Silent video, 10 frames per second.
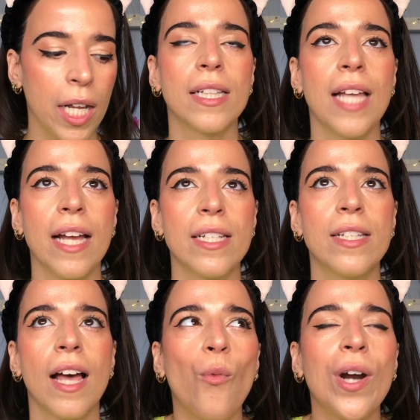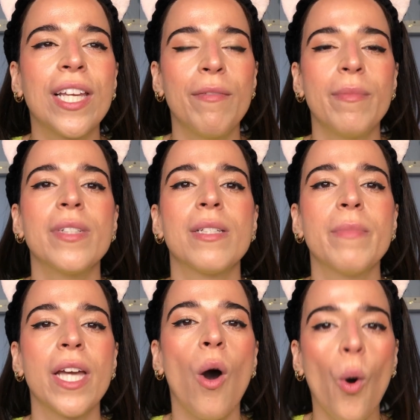That's what gives
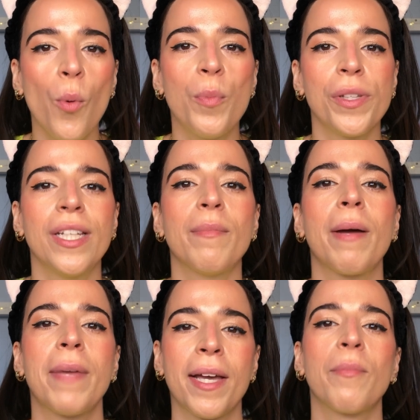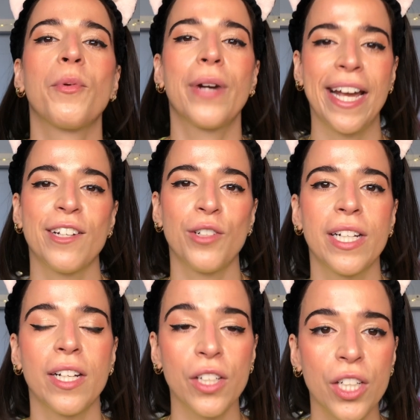me hope that my makeup would
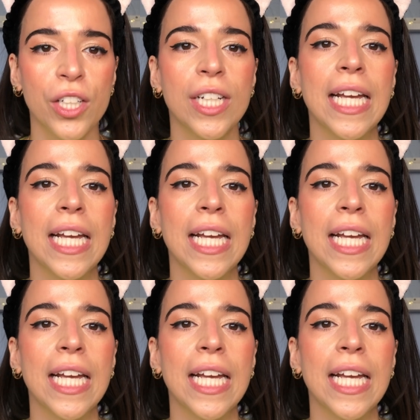actually look good,